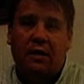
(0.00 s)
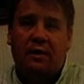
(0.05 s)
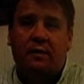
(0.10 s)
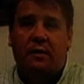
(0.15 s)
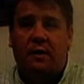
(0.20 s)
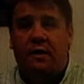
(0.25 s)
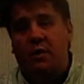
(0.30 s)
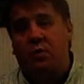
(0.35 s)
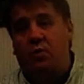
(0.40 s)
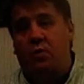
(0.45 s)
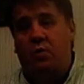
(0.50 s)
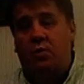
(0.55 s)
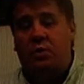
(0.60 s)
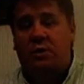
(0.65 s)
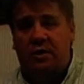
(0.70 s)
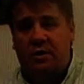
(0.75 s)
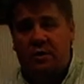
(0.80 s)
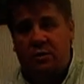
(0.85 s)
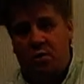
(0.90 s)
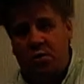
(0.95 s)
that you won't
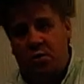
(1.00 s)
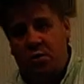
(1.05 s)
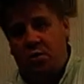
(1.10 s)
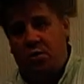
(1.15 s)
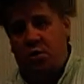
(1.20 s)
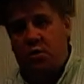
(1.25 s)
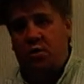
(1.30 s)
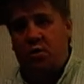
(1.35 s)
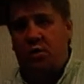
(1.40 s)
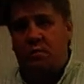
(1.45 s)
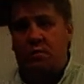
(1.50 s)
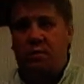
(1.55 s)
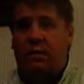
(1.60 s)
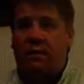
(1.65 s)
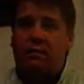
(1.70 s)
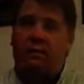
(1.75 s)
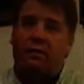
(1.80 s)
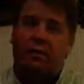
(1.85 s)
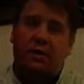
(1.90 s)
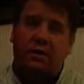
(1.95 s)
see on YouTube
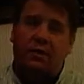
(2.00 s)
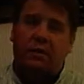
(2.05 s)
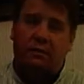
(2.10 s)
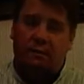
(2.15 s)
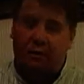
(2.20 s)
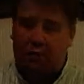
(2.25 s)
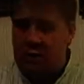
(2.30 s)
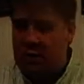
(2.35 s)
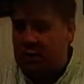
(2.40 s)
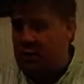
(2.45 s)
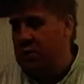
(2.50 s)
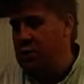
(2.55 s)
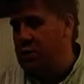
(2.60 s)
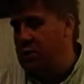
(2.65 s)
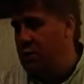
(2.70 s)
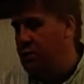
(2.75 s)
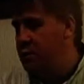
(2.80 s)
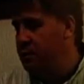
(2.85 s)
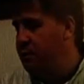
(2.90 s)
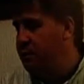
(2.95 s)
and vice versa
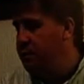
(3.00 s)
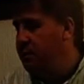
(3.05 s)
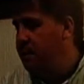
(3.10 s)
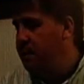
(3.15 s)
so